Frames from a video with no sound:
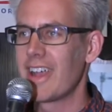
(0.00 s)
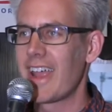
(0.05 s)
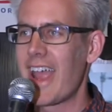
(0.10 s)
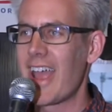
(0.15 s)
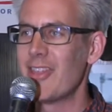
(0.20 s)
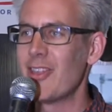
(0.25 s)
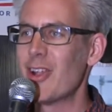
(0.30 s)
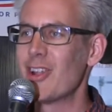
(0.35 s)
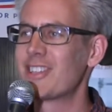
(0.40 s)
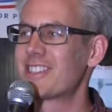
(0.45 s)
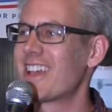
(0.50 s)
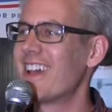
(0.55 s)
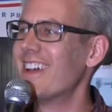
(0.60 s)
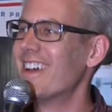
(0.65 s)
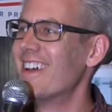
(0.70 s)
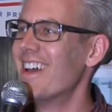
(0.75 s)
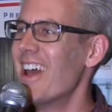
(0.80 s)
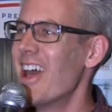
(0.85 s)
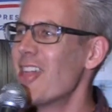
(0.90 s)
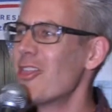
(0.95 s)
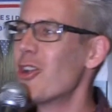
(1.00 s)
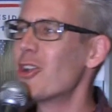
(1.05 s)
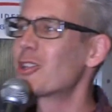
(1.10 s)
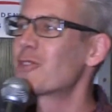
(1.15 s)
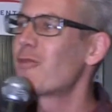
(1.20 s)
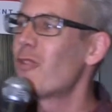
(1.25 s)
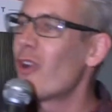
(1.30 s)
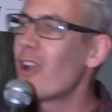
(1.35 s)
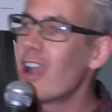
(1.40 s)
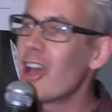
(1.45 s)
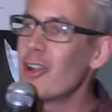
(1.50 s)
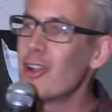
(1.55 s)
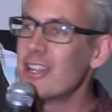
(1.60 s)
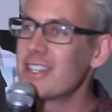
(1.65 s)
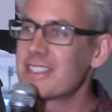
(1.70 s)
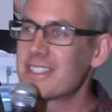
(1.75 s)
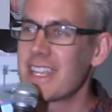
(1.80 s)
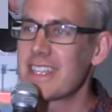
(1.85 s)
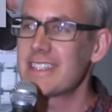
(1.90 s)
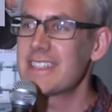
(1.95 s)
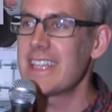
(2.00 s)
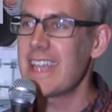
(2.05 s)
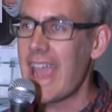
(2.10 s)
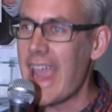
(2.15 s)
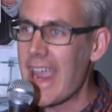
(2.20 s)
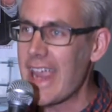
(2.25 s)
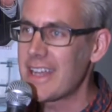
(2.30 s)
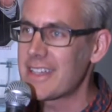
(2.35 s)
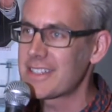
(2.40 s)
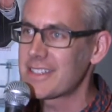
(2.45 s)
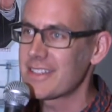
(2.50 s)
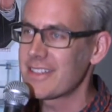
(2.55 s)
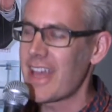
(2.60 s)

And there's 468